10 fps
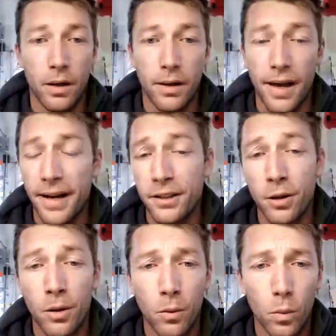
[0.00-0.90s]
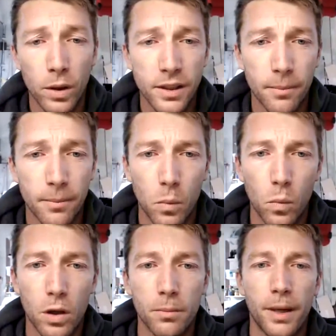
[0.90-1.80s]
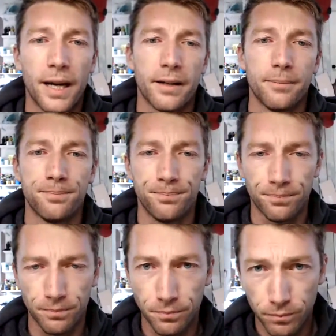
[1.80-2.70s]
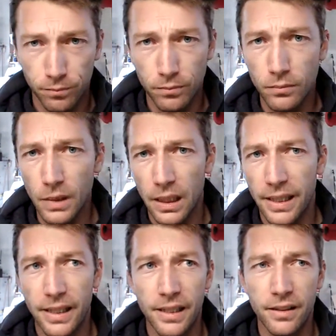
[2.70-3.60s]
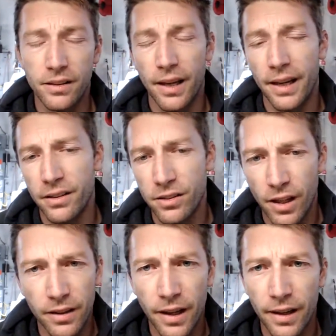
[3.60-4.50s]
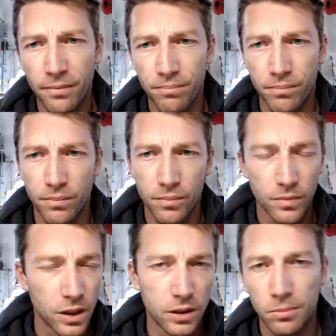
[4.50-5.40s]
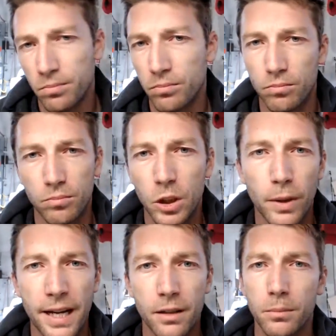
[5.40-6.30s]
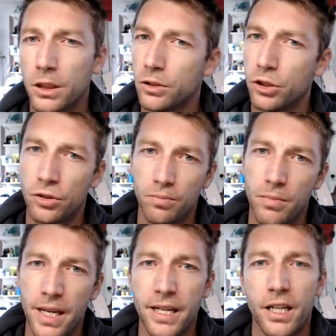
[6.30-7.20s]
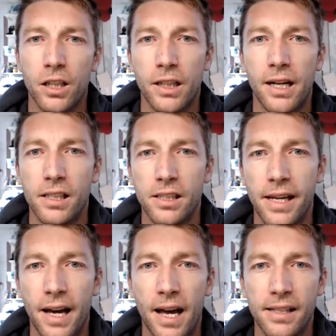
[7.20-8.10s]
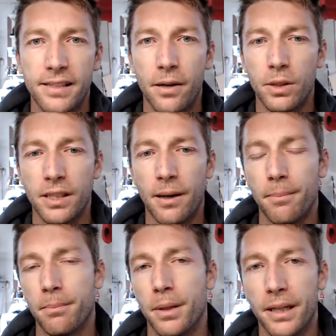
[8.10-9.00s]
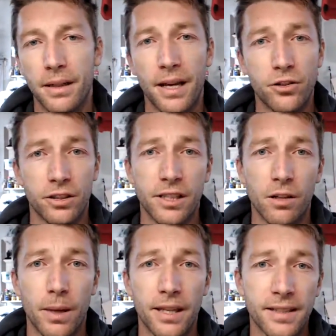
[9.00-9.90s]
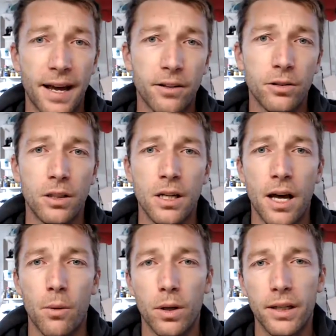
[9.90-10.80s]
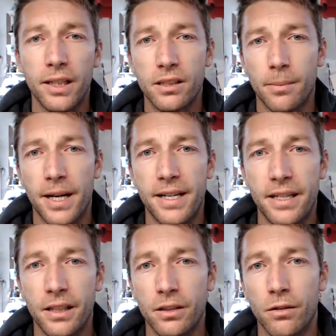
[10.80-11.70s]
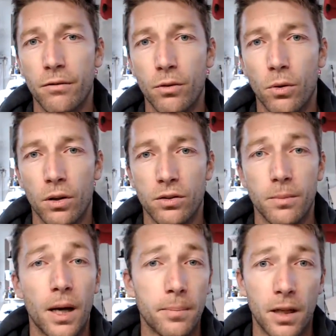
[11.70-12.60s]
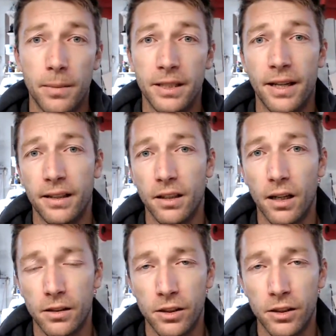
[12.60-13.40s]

Hey guys, what's up? Welcome back. It is a Sunday, little random, little just in here, kind of say hi, say what's up. But as you can tell by the title, I want to get some ideas for some upcoming tech talk.